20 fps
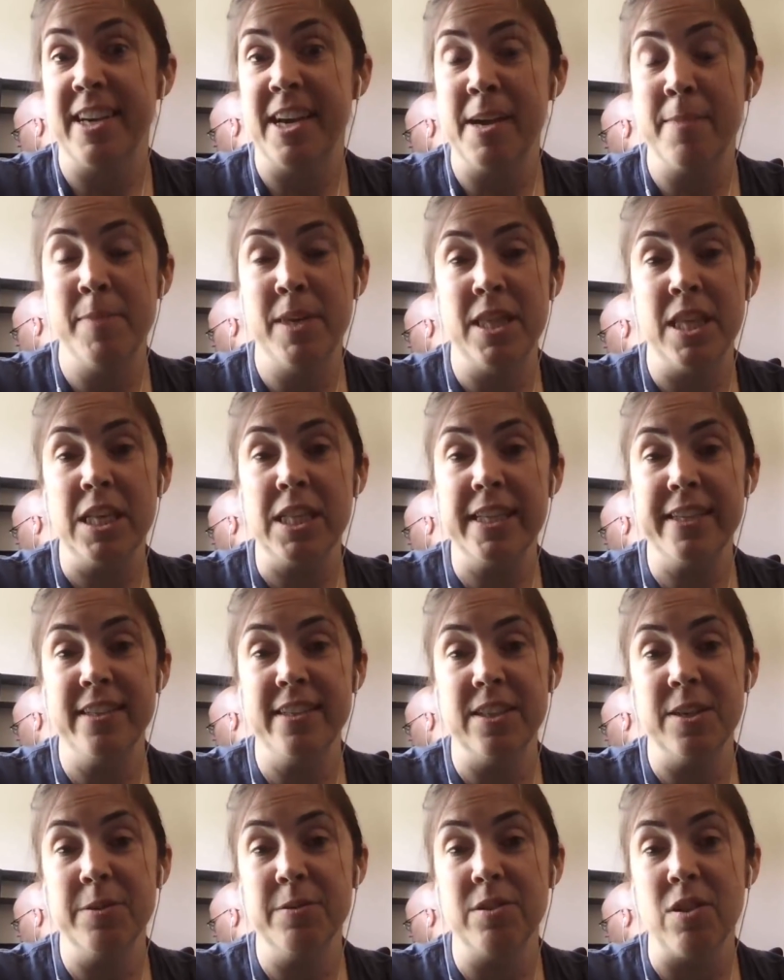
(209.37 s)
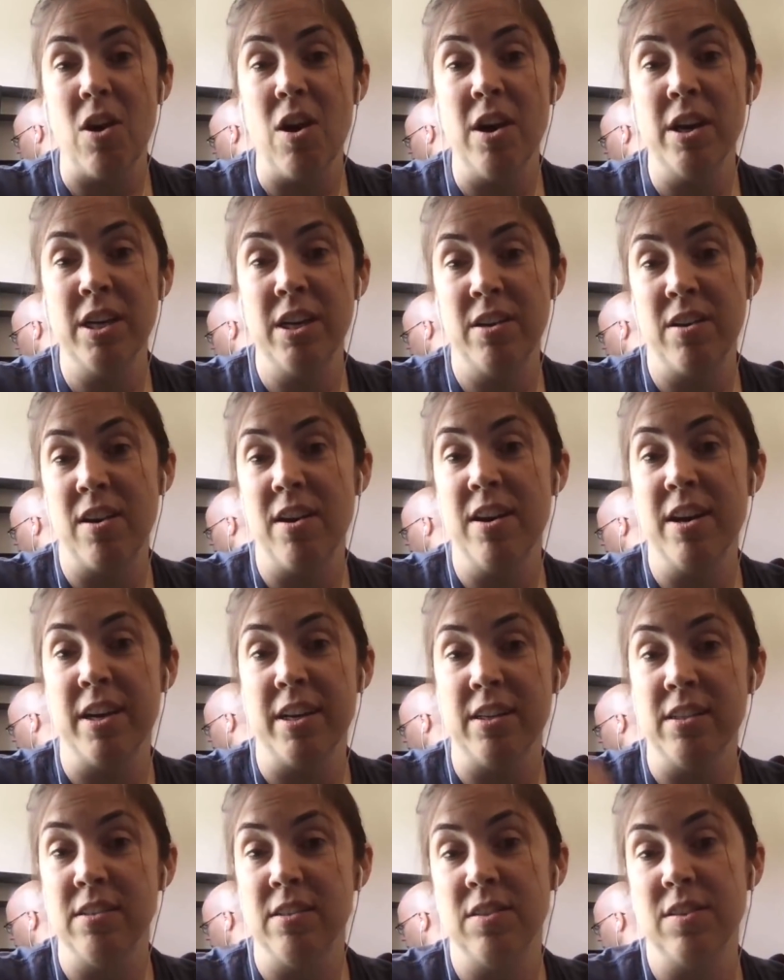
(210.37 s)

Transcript: I mean, the list goes on and on.